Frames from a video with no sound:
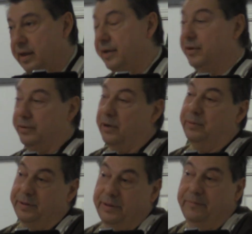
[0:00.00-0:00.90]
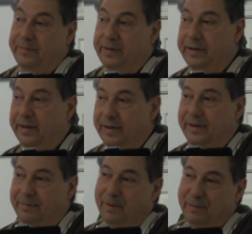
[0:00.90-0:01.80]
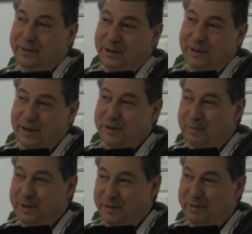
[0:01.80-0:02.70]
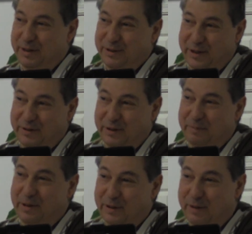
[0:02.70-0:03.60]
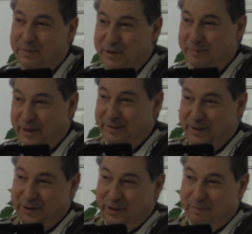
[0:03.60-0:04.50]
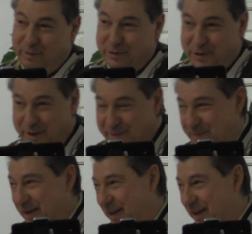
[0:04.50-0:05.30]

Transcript: I don't know what the one. I might tell you last week, so when I start talking about numbers, sometimes I start bullshitting.